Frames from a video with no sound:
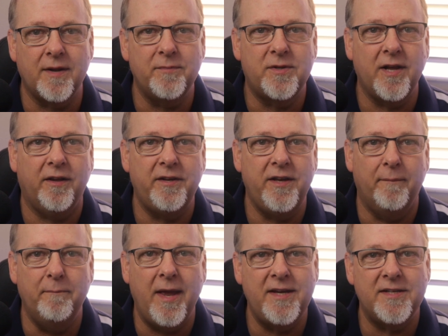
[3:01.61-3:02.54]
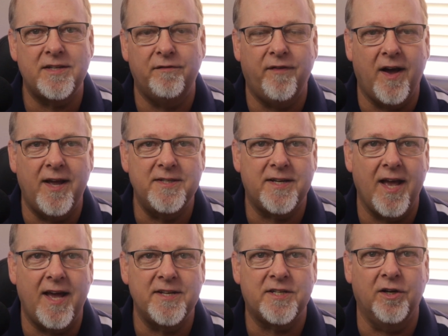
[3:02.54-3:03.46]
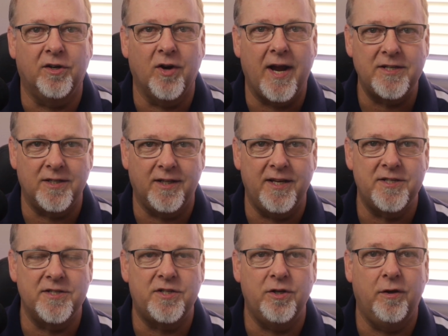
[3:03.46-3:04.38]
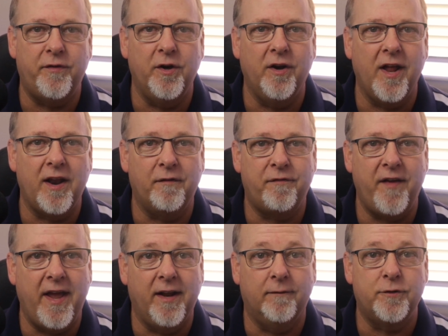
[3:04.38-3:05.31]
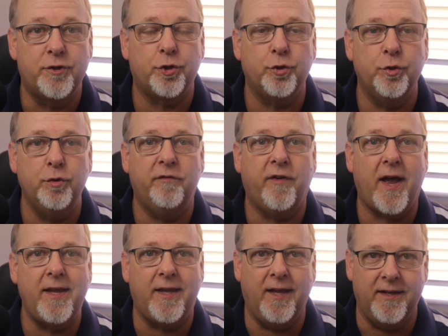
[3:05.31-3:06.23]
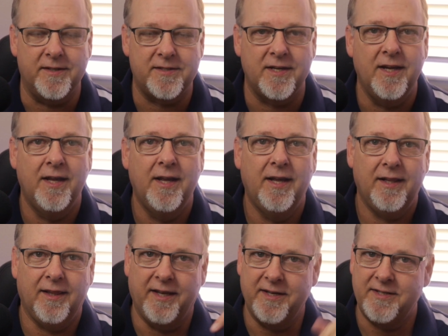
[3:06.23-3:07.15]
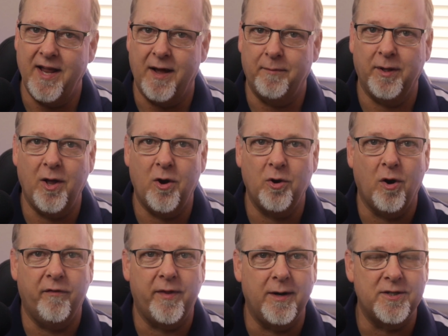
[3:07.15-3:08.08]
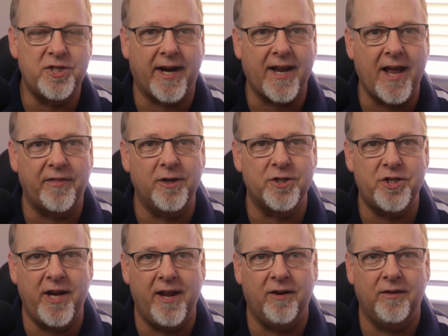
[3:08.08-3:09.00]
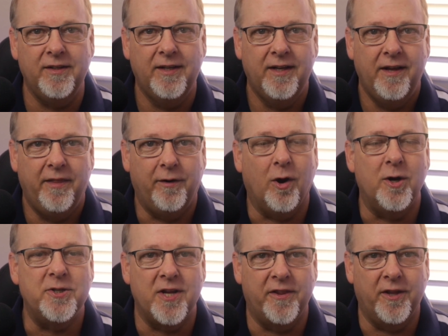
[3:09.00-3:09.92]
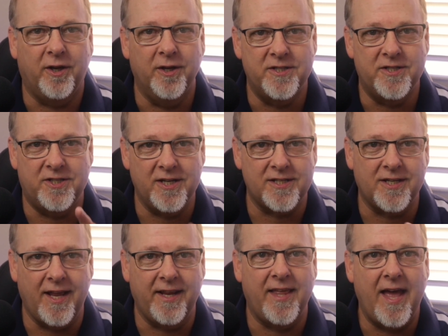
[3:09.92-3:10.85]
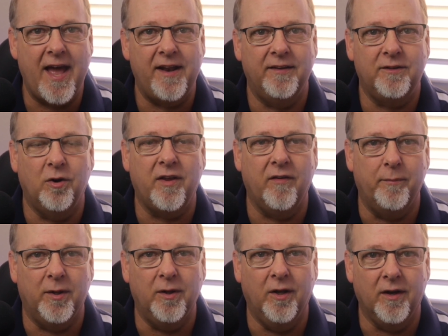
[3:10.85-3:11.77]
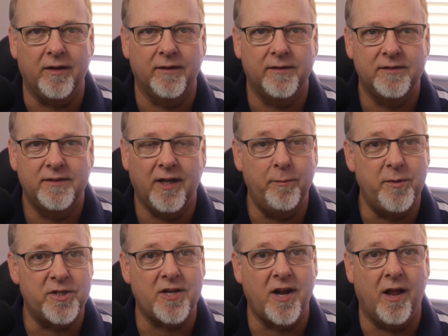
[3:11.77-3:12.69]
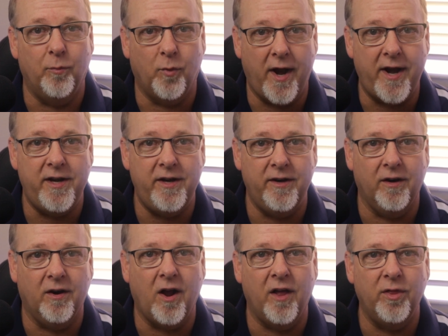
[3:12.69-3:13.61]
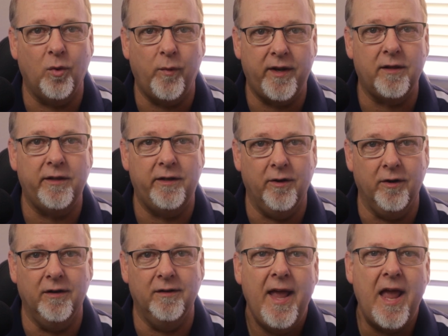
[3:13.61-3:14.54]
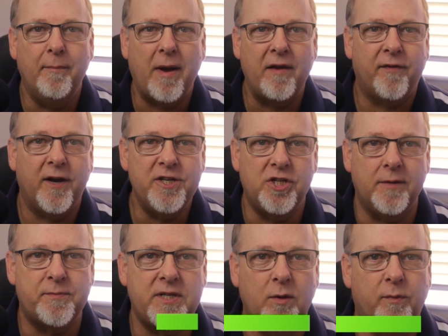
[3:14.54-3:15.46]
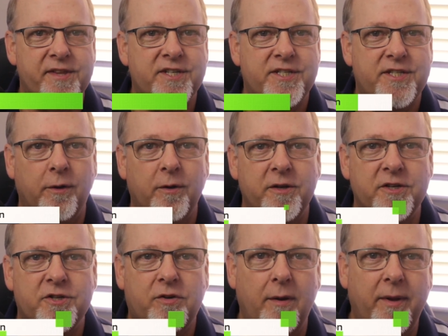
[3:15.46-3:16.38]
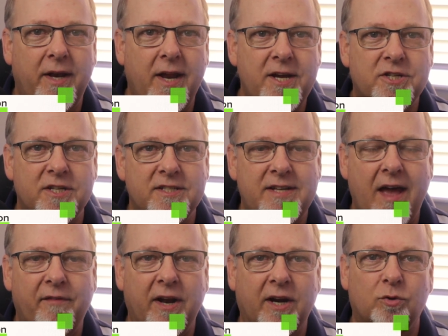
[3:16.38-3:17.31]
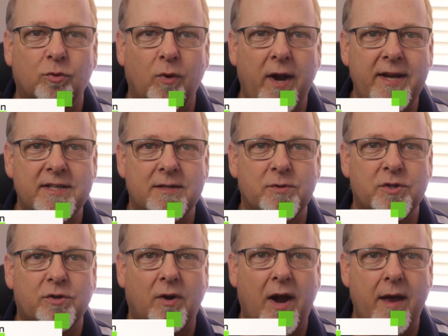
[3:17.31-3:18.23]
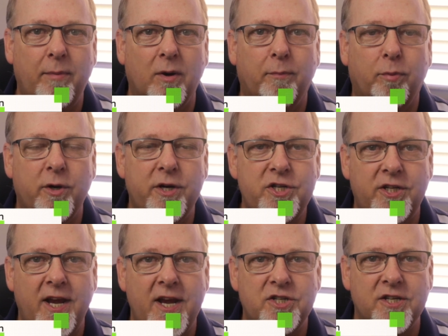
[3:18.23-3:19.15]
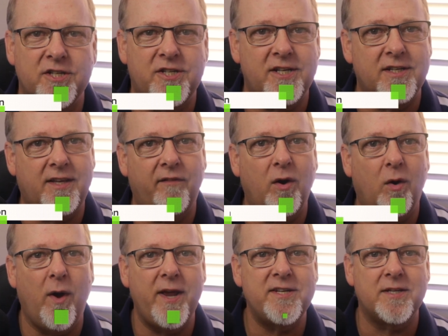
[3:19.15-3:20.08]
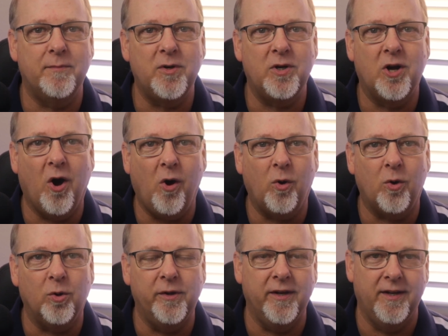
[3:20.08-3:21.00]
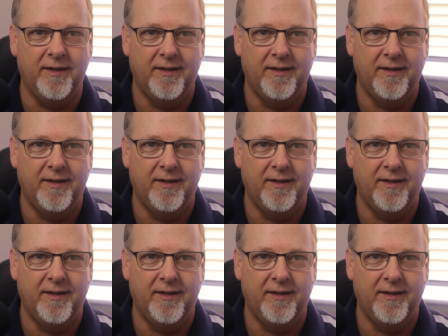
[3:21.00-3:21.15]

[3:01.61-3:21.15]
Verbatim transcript: I'm telling you, amazing finds, guys. Congratulations to you. If you're not a fan of True Vikings, links down below. Go over there and check out their channel. They're always on the goods just like that. Go give them a look. Tell them you saw them right here on the Weekly Dirt. Hey, my friend Gypsy with Zero Discriminations having a great subscriber appreciation. She's giving away some gold.